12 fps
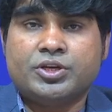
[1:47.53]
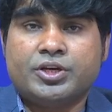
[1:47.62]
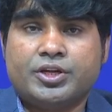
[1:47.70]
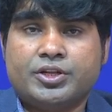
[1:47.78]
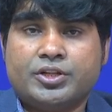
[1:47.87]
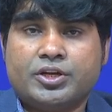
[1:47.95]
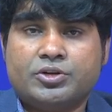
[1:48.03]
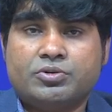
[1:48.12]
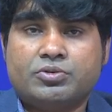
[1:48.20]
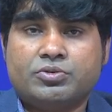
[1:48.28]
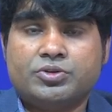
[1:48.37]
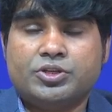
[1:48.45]
and
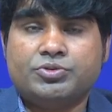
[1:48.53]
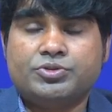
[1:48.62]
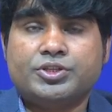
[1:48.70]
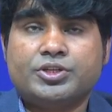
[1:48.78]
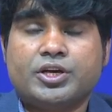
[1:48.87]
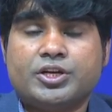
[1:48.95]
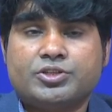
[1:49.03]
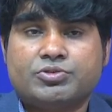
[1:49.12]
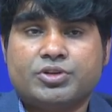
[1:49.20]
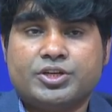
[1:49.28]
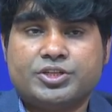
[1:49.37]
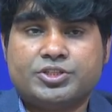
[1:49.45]
that too using
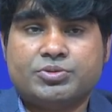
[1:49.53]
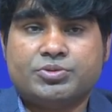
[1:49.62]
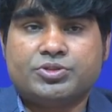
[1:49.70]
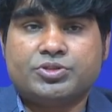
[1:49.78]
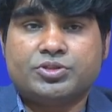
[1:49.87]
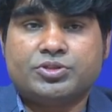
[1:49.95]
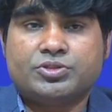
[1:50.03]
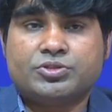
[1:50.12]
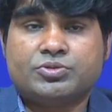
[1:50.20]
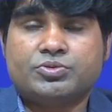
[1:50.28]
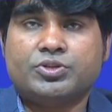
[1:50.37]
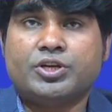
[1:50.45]
chi-square distributions
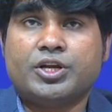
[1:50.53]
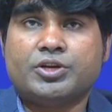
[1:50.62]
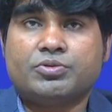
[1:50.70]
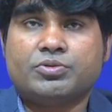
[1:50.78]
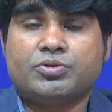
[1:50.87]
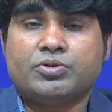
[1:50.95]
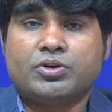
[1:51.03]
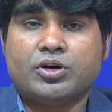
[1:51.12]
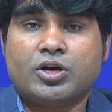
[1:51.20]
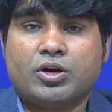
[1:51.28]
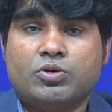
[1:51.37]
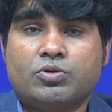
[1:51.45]
we like to know
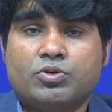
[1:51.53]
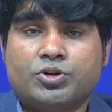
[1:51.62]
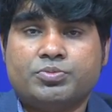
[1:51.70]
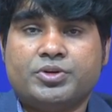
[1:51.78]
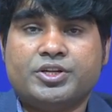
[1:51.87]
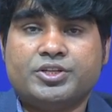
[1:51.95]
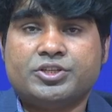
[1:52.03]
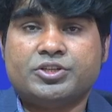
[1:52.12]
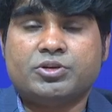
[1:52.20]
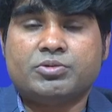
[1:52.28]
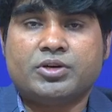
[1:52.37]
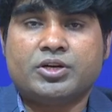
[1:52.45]
how confidence
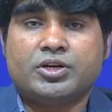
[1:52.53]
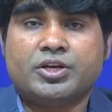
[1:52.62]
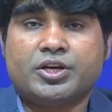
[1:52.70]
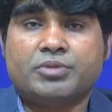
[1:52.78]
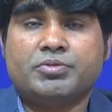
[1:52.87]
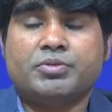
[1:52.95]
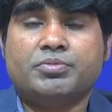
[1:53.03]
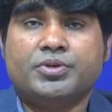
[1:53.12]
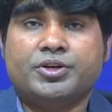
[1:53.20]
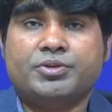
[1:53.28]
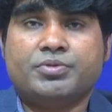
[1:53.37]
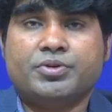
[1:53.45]
interval can be
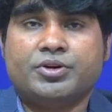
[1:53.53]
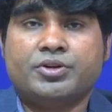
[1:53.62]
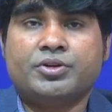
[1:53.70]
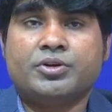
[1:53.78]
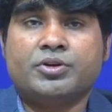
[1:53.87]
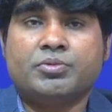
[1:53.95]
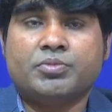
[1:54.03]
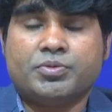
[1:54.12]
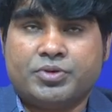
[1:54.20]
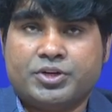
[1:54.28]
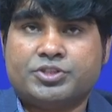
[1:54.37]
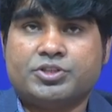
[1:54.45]
built for
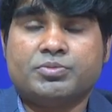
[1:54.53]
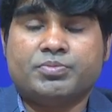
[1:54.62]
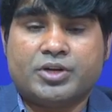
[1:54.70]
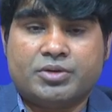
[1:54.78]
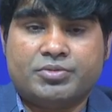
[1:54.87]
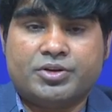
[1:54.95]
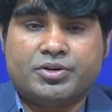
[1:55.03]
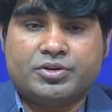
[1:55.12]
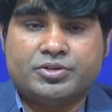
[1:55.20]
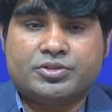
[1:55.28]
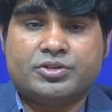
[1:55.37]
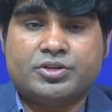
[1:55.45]
population
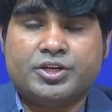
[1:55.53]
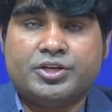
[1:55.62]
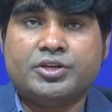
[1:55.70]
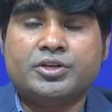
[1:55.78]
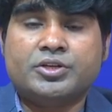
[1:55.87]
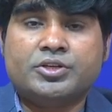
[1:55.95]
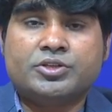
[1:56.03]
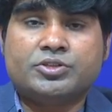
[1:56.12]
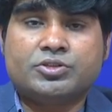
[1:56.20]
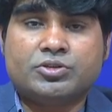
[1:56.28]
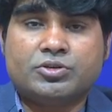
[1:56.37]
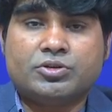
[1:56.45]
parameters, right.
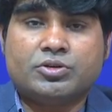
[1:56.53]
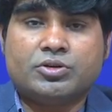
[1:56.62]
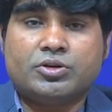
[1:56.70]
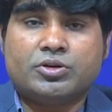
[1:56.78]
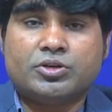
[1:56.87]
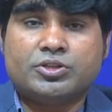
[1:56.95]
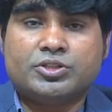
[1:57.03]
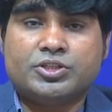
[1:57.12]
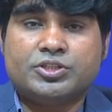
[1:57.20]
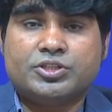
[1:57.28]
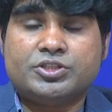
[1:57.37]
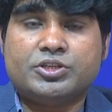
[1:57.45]
So,
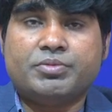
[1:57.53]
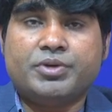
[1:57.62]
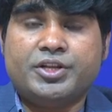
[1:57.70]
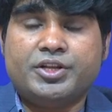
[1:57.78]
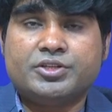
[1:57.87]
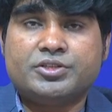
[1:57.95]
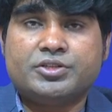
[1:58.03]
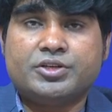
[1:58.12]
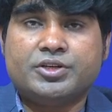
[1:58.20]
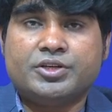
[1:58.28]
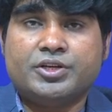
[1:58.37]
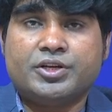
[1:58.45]
since it is a variance
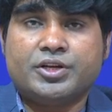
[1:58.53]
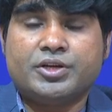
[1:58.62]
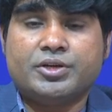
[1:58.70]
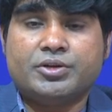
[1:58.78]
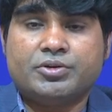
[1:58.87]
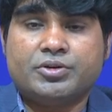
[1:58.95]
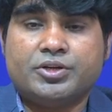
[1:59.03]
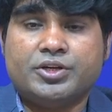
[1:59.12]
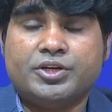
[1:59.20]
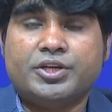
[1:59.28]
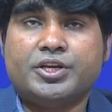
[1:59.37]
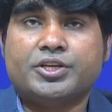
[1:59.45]

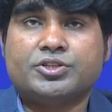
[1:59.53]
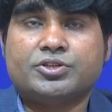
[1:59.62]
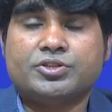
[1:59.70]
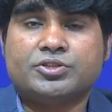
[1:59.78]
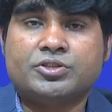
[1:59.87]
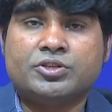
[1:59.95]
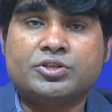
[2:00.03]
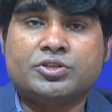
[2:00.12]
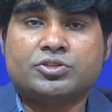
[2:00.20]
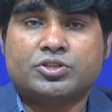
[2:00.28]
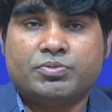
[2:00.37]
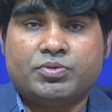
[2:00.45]
indications,
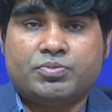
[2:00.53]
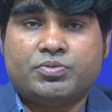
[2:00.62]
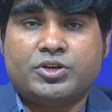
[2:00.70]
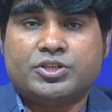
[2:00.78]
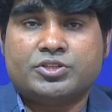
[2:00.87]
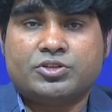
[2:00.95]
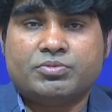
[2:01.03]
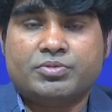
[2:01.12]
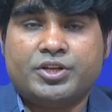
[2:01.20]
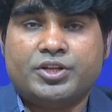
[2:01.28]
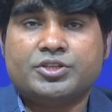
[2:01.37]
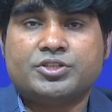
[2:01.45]
so the population
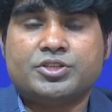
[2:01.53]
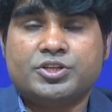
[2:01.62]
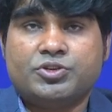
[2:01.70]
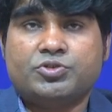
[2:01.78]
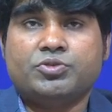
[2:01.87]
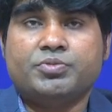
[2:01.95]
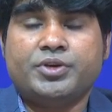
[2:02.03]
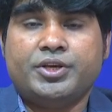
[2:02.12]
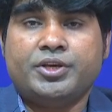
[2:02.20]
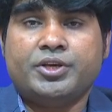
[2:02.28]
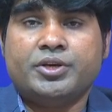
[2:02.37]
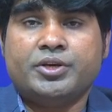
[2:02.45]
variance need to
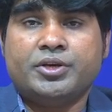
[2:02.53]
be